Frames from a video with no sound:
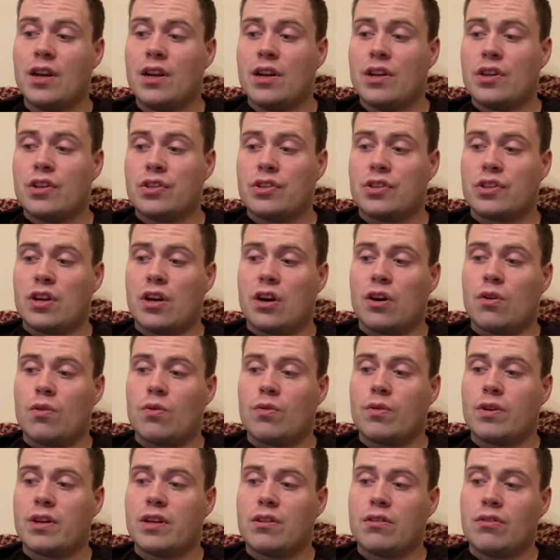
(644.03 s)

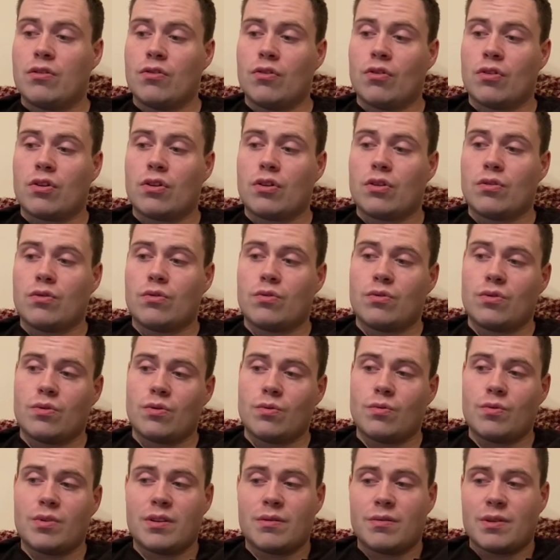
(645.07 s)
So... Look,
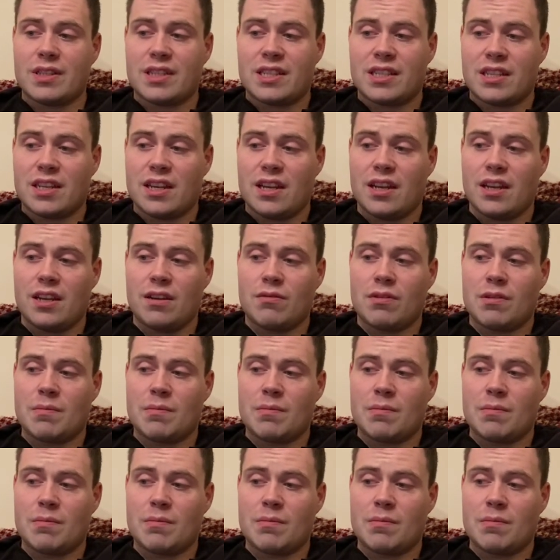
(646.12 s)
we'll see.